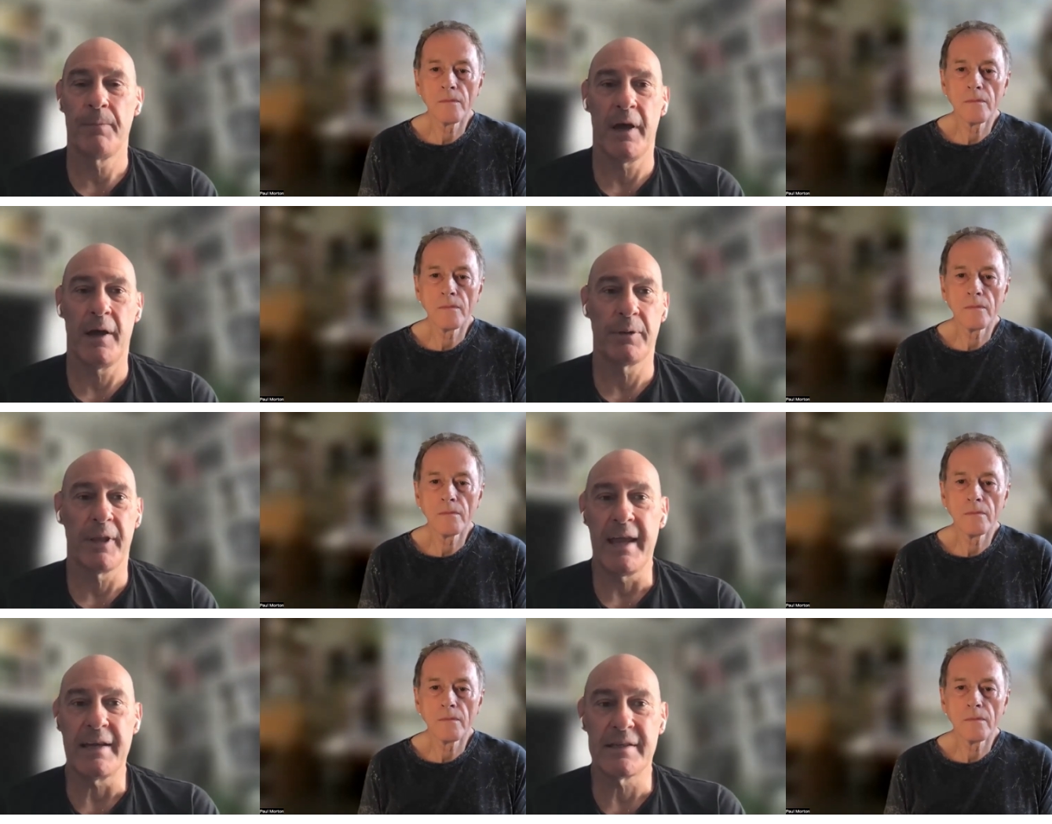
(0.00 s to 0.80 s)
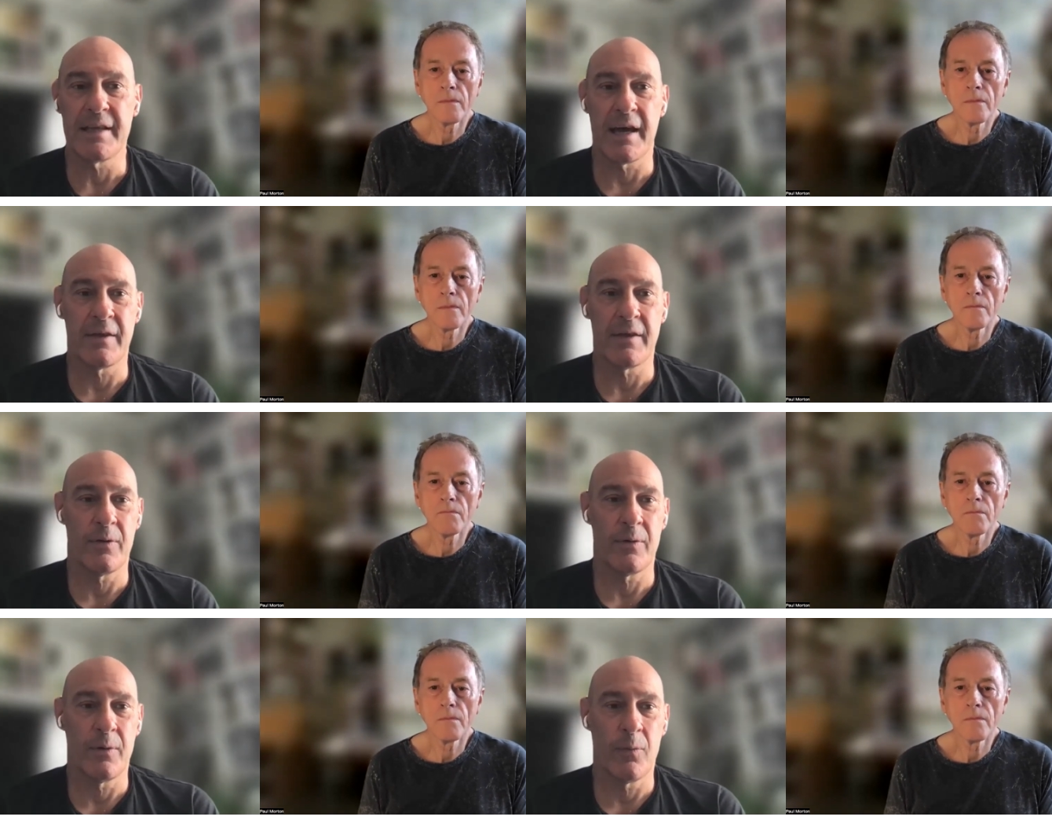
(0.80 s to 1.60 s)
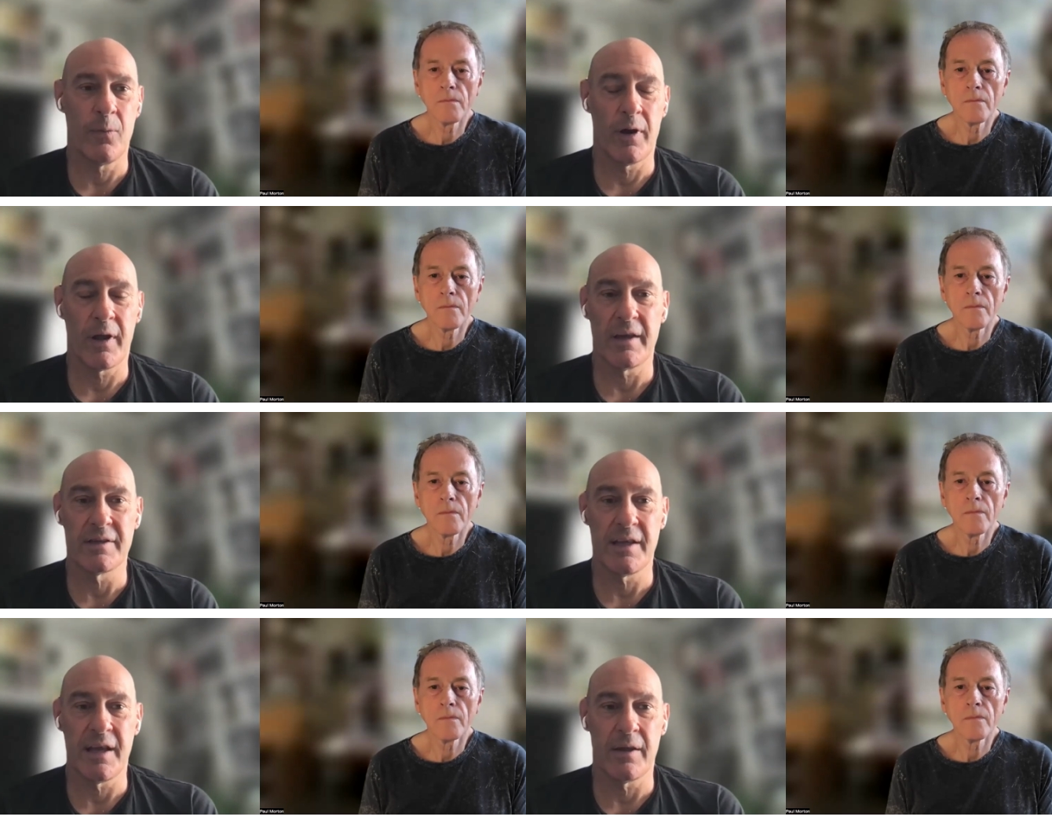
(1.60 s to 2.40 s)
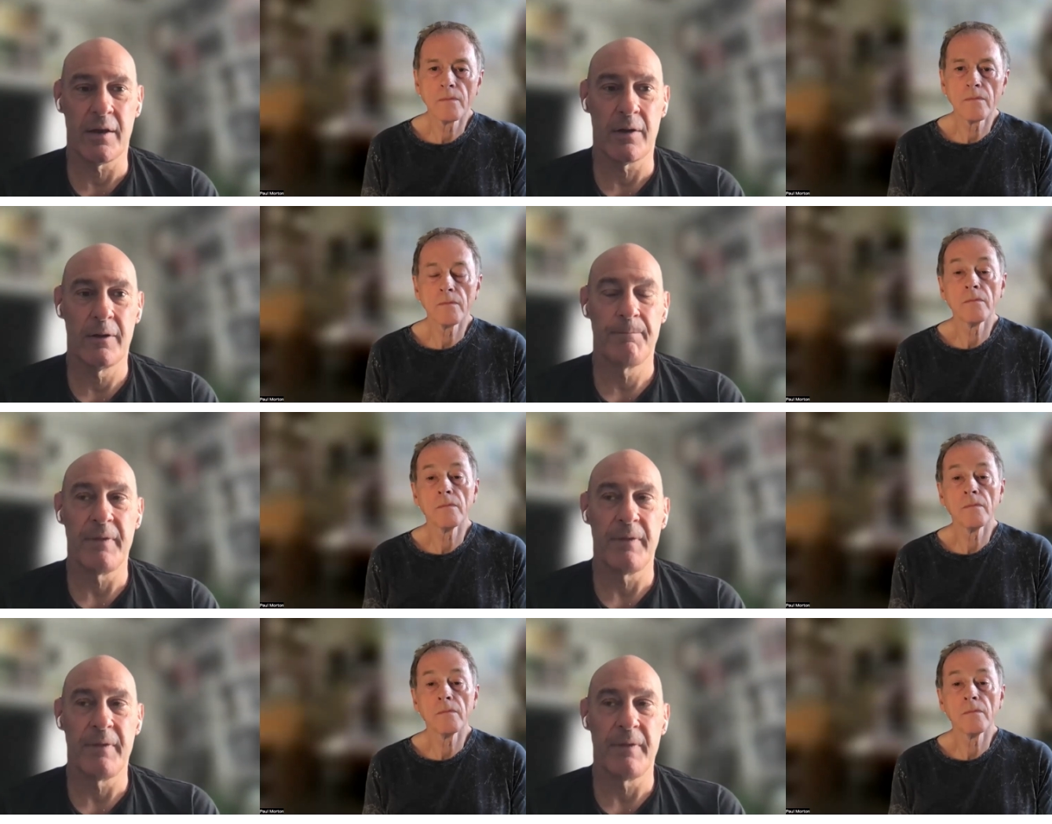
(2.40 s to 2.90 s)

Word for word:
Speaker 1: uh, playing together or working together.